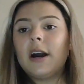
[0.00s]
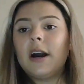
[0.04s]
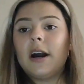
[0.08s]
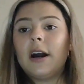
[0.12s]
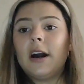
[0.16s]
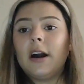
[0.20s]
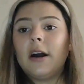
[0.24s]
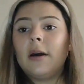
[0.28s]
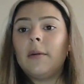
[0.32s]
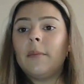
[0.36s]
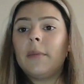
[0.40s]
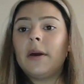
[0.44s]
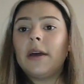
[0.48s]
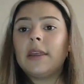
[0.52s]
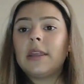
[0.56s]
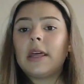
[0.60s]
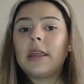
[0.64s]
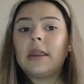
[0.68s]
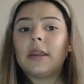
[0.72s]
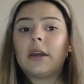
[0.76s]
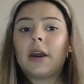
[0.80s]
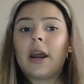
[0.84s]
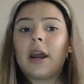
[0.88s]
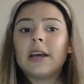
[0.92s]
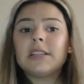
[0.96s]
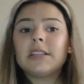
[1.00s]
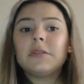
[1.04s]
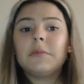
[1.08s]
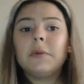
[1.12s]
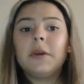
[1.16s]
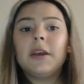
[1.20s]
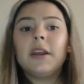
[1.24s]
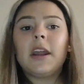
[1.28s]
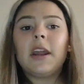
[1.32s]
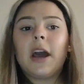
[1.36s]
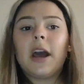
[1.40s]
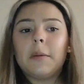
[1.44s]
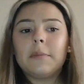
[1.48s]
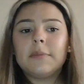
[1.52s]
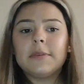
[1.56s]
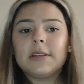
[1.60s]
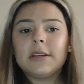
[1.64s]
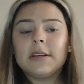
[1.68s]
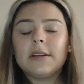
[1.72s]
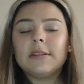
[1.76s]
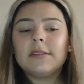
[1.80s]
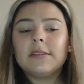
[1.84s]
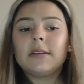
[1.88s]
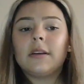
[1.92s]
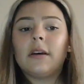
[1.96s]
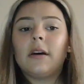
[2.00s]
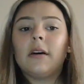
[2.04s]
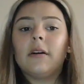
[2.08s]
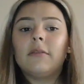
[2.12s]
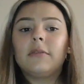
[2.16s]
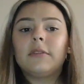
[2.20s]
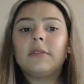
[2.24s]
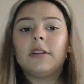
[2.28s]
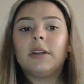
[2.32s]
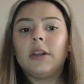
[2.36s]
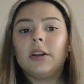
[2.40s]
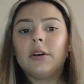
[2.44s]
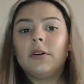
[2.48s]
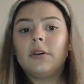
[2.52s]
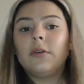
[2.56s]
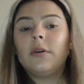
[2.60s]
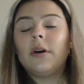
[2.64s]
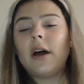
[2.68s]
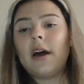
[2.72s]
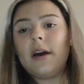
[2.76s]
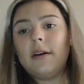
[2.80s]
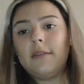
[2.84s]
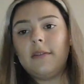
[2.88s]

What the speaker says: and then there has to be an absence of clinical